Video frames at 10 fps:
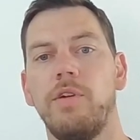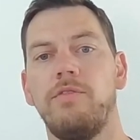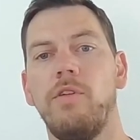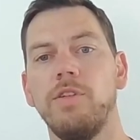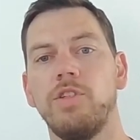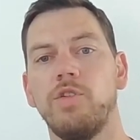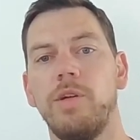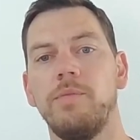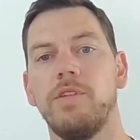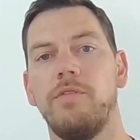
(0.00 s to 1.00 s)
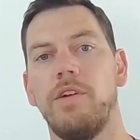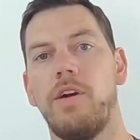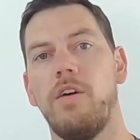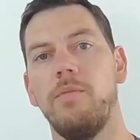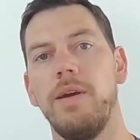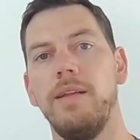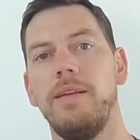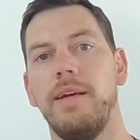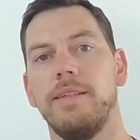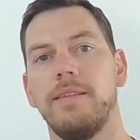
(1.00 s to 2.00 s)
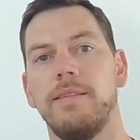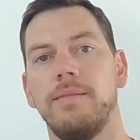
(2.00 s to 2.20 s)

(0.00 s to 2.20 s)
false trips of your automated tests.